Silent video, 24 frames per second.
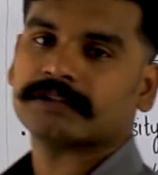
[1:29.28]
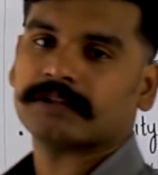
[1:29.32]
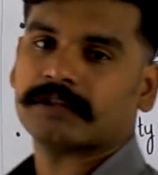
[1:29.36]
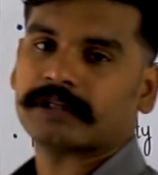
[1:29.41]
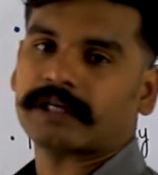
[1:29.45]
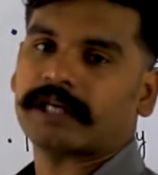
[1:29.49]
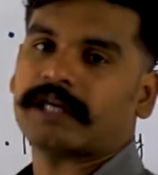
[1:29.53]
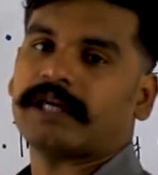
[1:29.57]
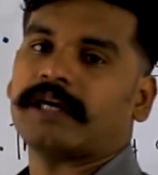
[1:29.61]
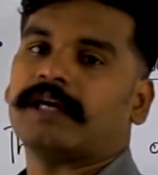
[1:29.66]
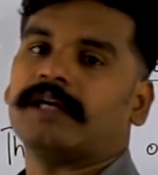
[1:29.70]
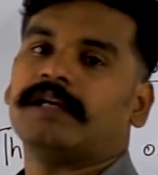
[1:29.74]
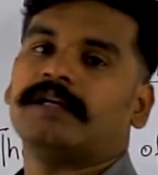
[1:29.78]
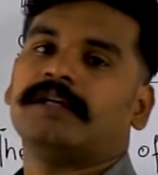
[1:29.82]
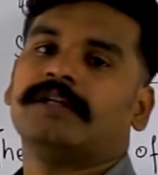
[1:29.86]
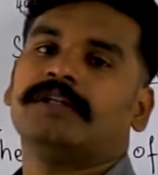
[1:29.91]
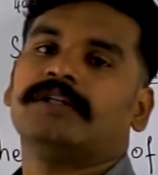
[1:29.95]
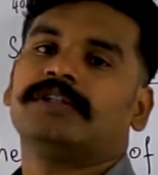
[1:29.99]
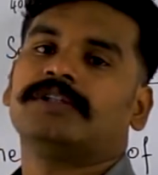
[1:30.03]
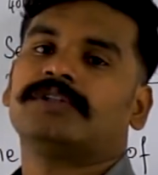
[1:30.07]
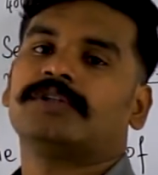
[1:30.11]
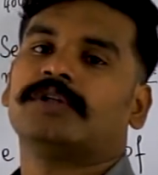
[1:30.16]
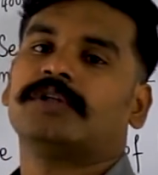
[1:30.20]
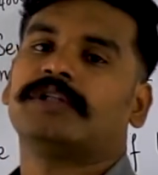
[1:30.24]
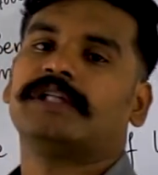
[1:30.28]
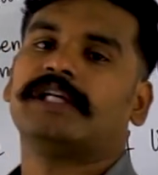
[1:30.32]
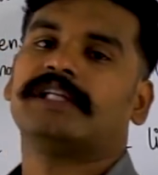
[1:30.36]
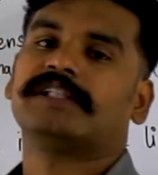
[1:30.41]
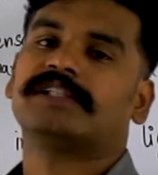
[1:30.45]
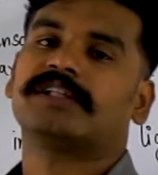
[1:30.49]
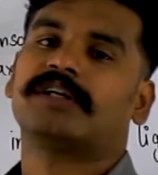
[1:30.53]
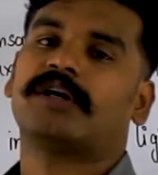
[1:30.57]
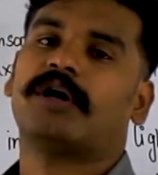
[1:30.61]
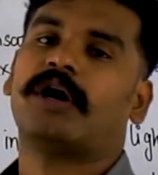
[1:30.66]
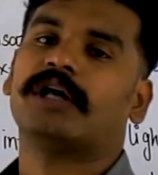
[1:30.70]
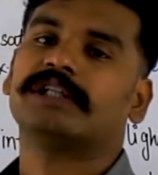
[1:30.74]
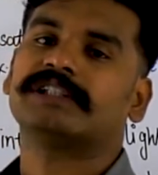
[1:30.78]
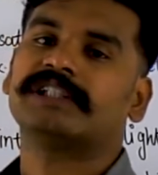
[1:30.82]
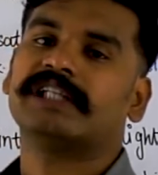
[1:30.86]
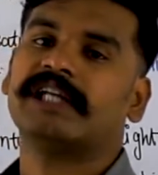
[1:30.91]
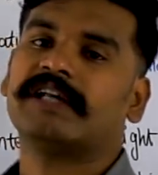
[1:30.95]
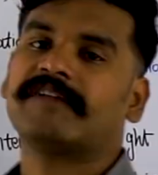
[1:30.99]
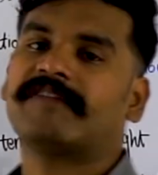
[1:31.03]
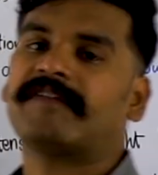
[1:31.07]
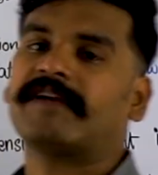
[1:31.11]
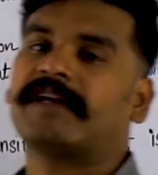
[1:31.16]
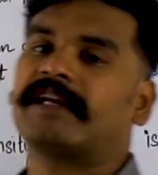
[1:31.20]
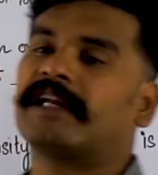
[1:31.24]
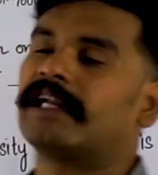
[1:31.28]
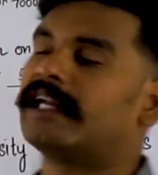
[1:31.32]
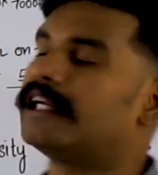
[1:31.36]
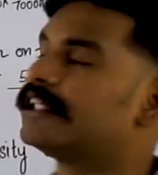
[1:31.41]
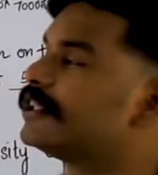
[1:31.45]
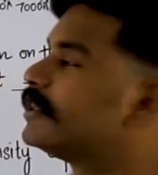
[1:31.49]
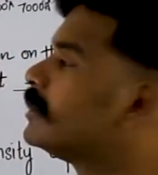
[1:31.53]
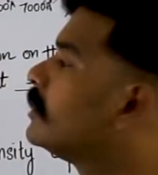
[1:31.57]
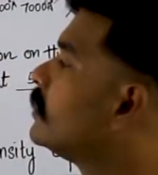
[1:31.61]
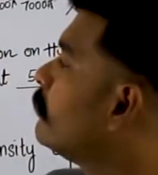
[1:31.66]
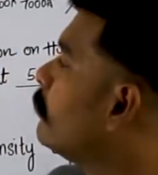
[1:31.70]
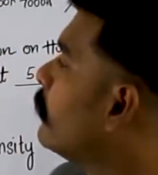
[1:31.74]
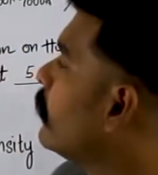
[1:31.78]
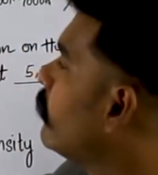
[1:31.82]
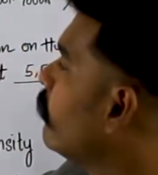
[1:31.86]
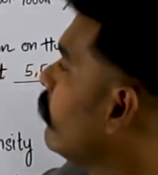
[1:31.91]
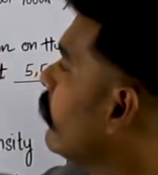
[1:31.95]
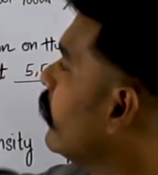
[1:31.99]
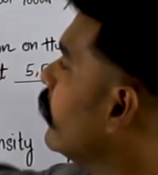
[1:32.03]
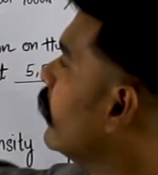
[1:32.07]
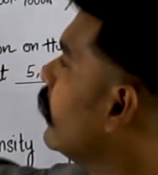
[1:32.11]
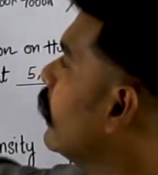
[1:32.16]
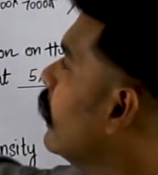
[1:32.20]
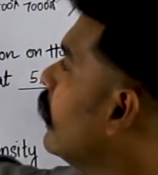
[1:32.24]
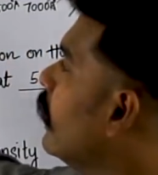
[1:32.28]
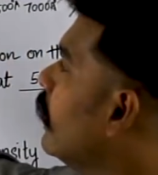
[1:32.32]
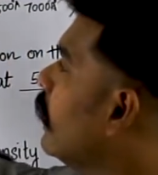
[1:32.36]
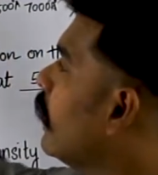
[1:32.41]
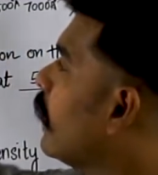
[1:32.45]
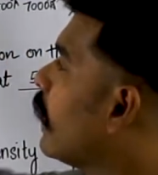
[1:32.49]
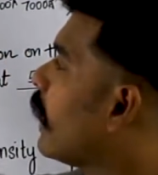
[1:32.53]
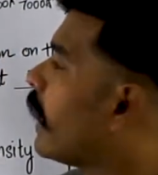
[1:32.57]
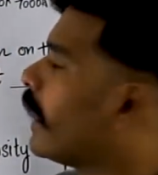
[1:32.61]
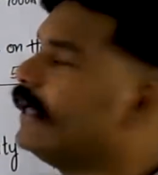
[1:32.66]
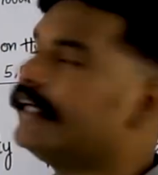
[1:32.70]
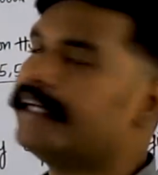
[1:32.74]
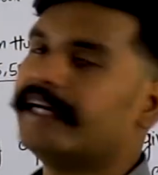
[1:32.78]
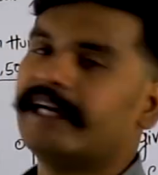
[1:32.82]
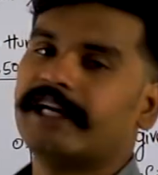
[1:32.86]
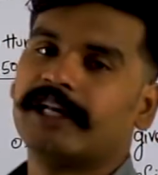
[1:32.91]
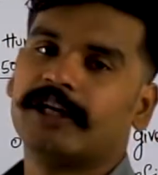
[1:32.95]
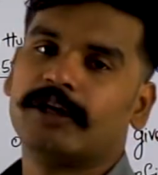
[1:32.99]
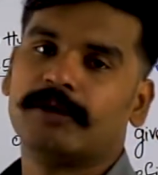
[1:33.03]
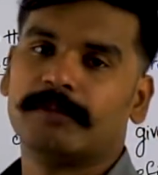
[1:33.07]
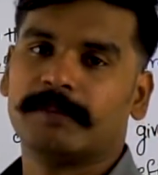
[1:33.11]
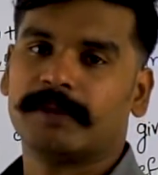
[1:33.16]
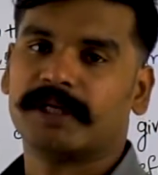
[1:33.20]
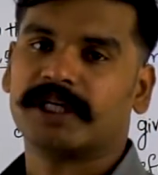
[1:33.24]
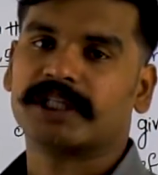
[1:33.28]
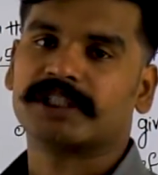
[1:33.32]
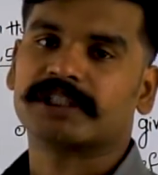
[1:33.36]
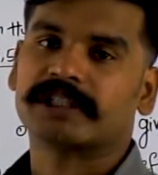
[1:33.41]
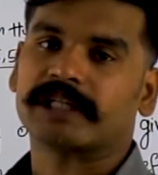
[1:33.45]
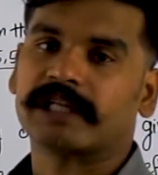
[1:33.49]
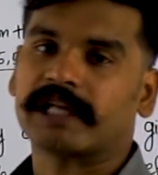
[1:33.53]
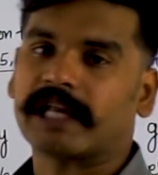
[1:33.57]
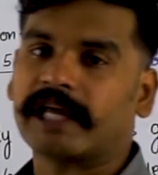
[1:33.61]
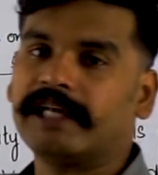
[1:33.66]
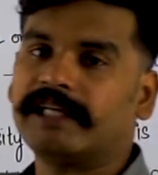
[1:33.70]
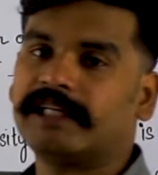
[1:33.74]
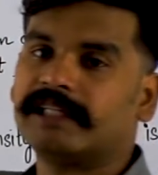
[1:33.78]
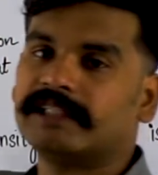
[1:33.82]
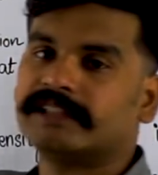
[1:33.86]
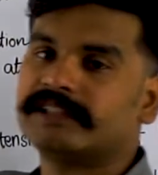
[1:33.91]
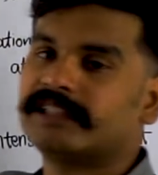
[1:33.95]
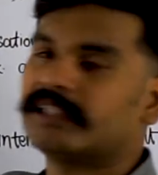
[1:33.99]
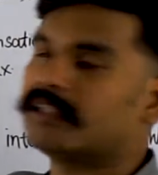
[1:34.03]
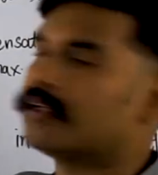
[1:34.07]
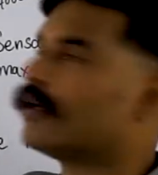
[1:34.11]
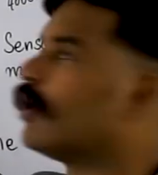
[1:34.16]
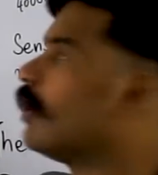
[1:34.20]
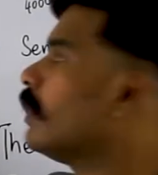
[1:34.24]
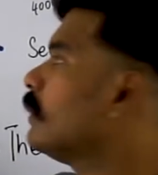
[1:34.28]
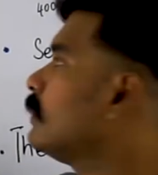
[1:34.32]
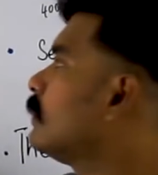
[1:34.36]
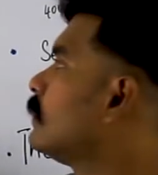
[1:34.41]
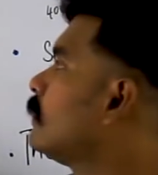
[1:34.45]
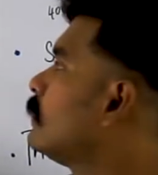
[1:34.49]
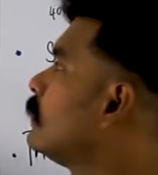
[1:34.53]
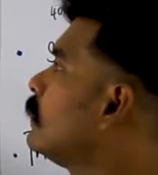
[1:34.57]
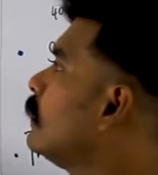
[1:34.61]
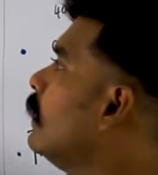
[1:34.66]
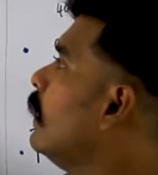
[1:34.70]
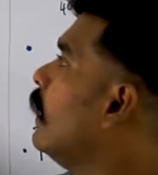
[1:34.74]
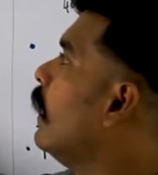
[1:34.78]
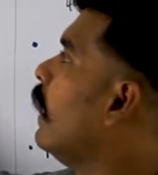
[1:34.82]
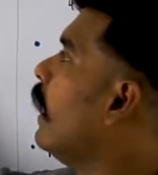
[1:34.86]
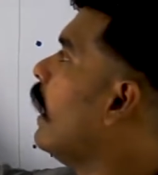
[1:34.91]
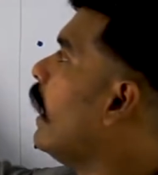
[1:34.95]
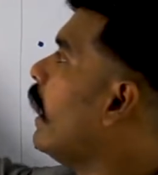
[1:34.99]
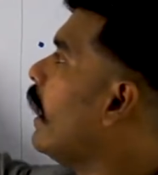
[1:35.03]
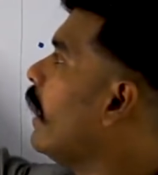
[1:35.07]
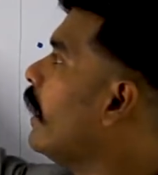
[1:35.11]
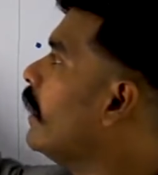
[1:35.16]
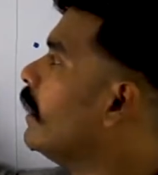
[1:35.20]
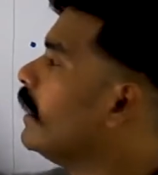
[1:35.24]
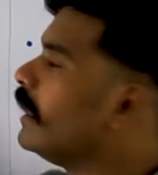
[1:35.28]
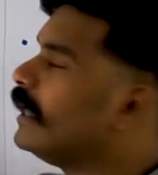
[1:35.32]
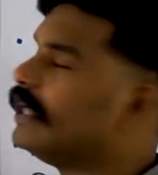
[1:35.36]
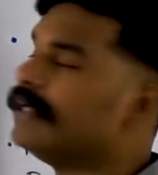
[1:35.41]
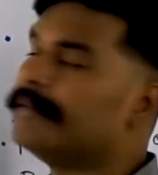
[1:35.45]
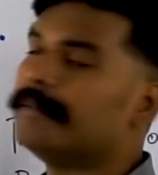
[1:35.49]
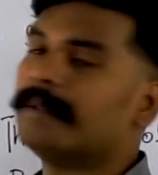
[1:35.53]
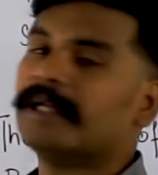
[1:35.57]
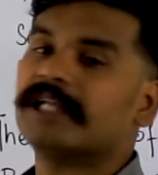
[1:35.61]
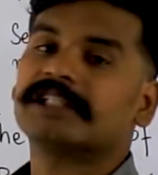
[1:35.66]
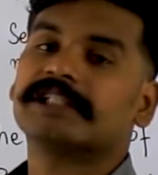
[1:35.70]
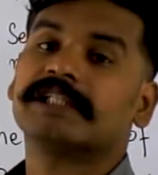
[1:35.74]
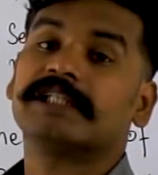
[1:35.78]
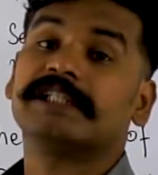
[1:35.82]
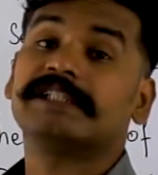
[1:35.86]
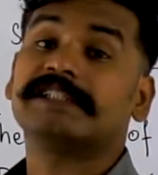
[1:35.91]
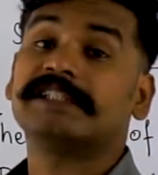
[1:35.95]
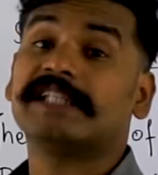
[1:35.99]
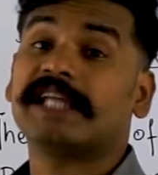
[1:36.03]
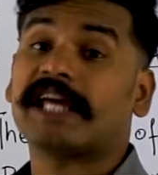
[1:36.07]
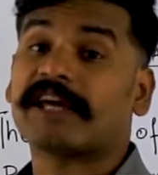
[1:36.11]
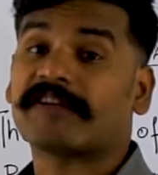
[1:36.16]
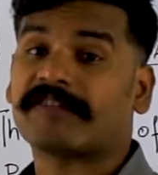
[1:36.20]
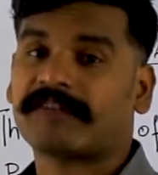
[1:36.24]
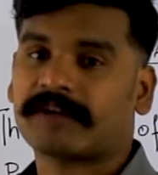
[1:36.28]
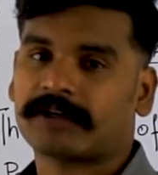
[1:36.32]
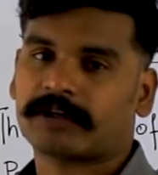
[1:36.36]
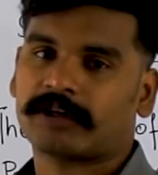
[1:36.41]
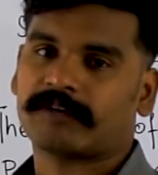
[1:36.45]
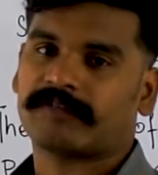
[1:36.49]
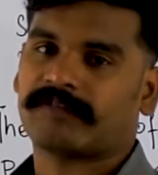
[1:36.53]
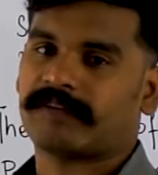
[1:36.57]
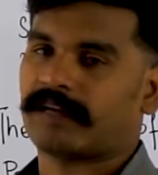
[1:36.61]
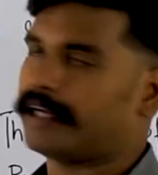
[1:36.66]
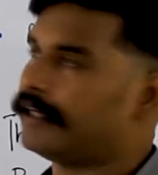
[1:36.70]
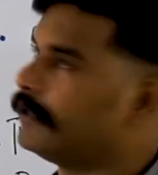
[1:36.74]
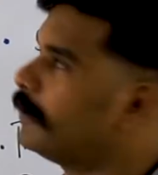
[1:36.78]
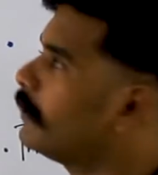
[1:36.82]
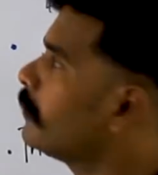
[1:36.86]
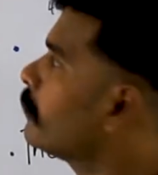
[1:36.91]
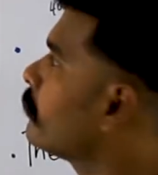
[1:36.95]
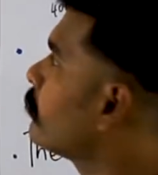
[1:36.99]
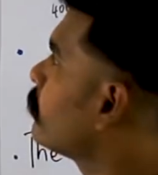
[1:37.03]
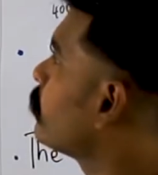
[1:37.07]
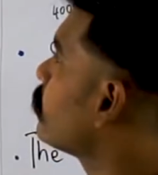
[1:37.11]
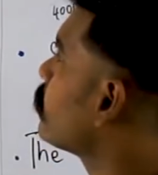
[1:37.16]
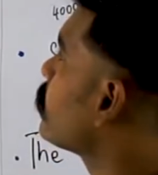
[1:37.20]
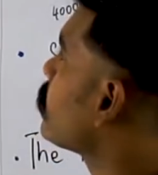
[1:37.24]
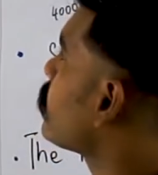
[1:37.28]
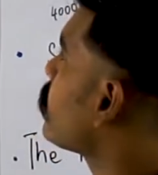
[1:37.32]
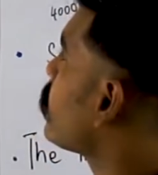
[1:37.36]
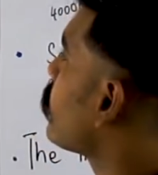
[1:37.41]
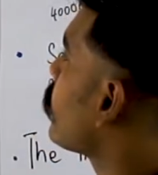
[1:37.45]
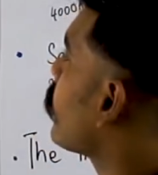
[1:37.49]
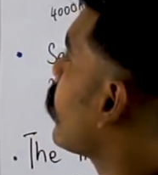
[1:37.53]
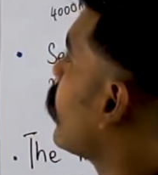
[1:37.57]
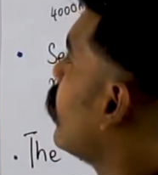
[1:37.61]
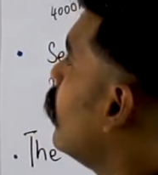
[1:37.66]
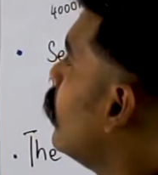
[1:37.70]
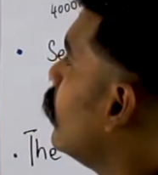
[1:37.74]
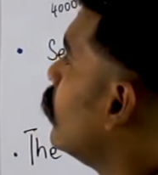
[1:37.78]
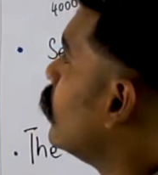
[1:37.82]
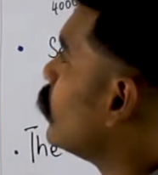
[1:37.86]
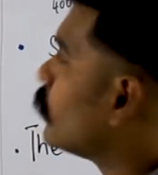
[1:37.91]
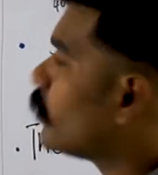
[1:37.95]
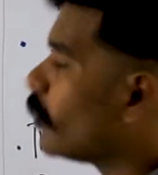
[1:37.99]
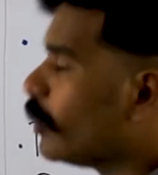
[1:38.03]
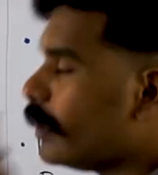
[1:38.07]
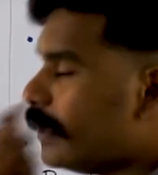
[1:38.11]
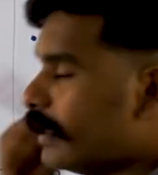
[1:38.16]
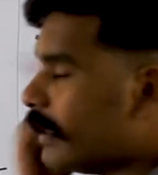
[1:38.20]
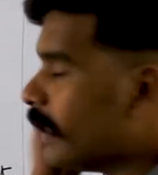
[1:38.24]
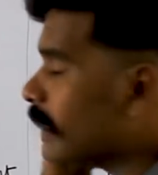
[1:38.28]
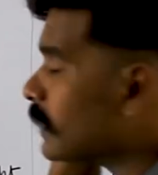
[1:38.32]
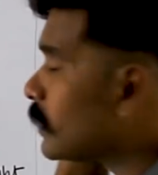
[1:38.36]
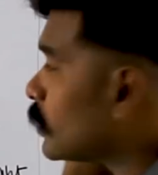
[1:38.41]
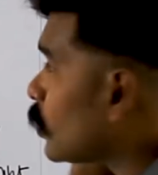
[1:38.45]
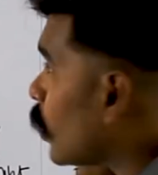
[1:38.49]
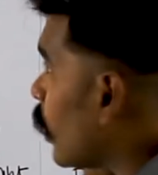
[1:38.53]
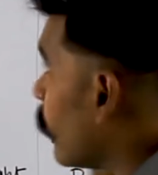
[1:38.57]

Okay, so there is a cause and effect relationship between light and illumination. Light is the cause and illumination is the effect of light. So in this